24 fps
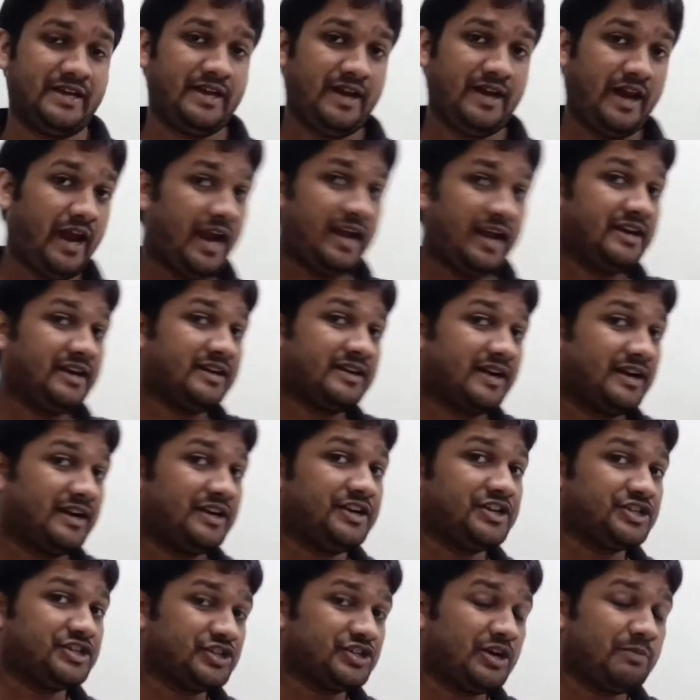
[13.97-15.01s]
and in
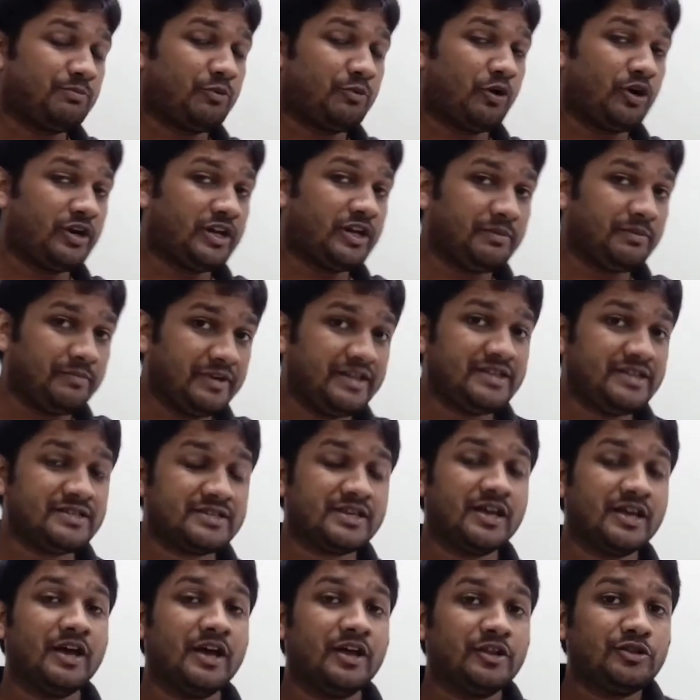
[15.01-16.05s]
conditional probability means
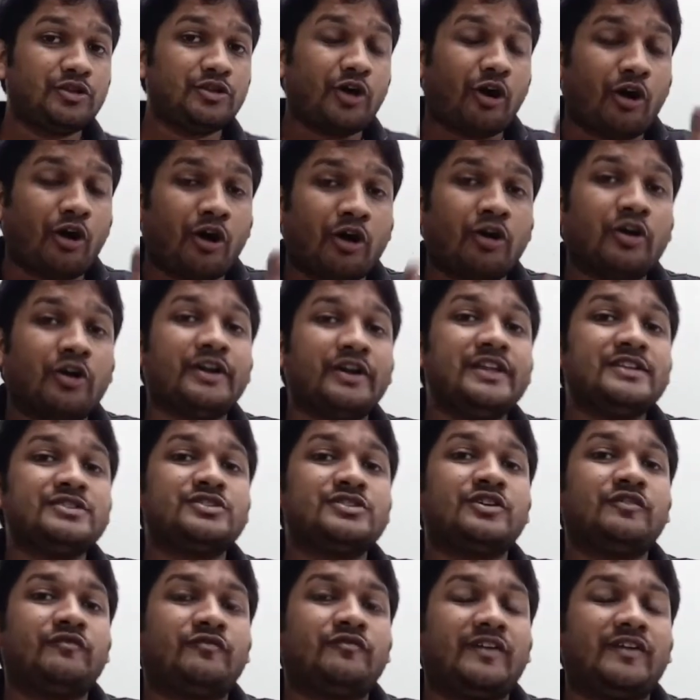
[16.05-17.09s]
the occurrence
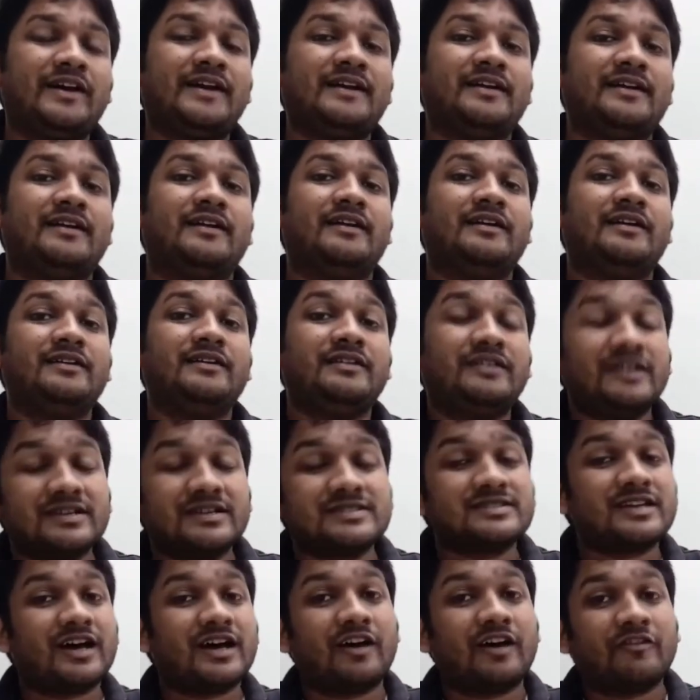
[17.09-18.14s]
of one does
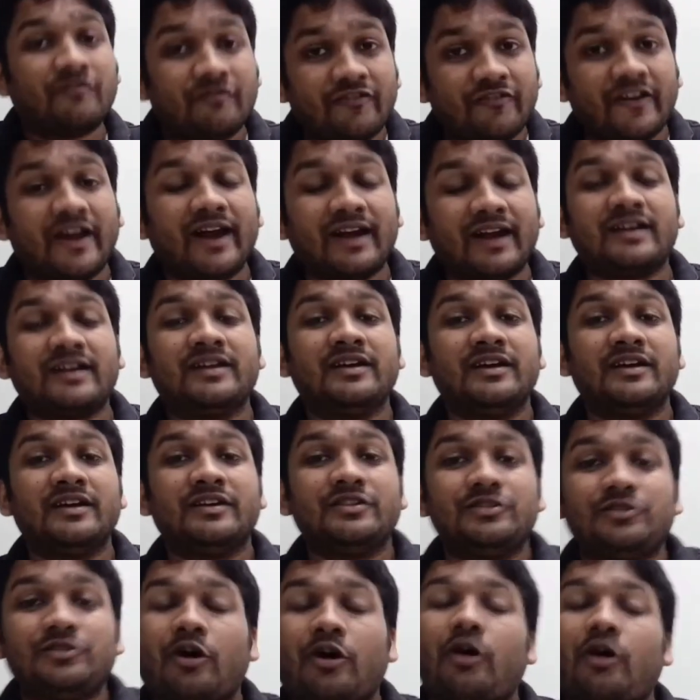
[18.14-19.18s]
affect
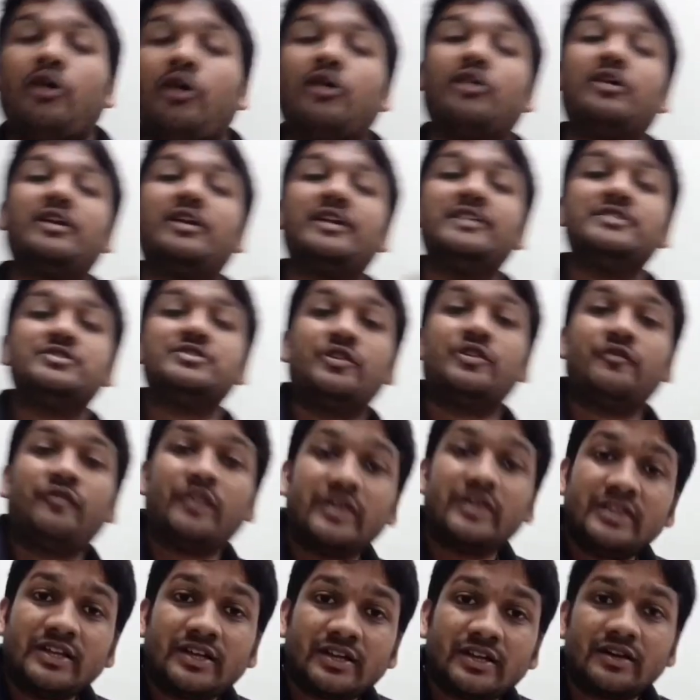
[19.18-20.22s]
the occurrence of
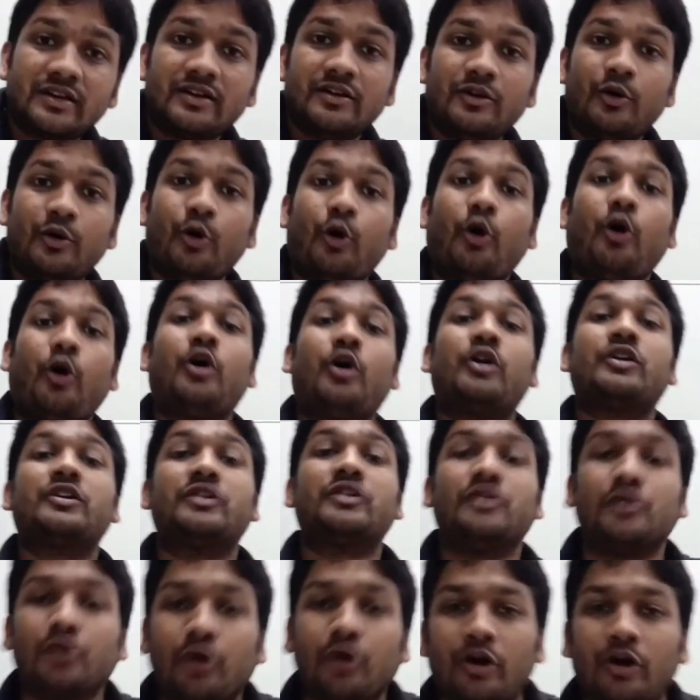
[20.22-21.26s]
other or
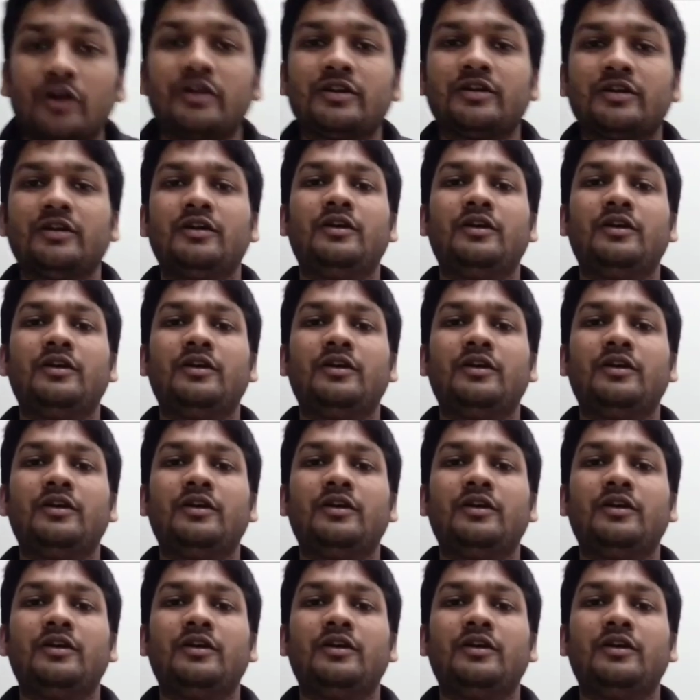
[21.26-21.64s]
not.